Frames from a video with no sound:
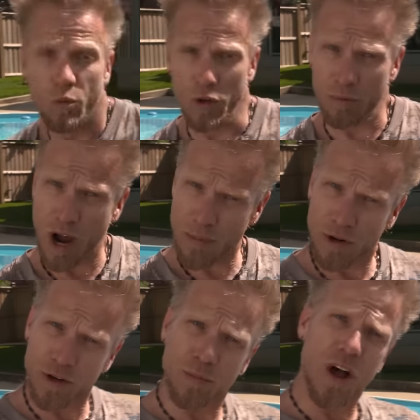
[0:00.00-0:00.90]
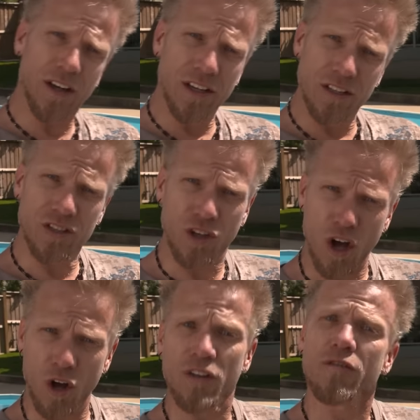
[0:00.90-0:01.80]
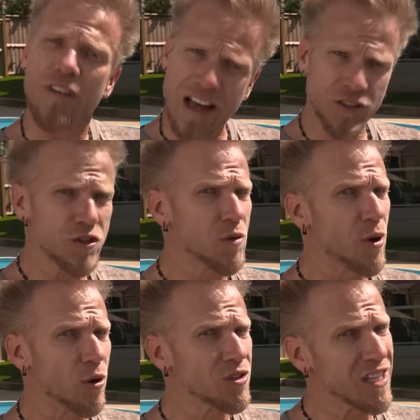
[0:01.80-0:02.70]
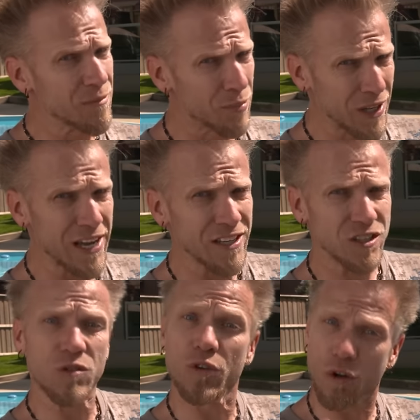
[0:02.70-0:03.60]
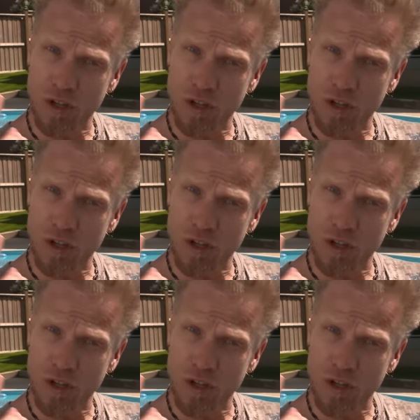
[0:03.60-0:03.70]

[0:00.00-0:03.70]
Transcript: With proper underblocking installed, fasten your post in place with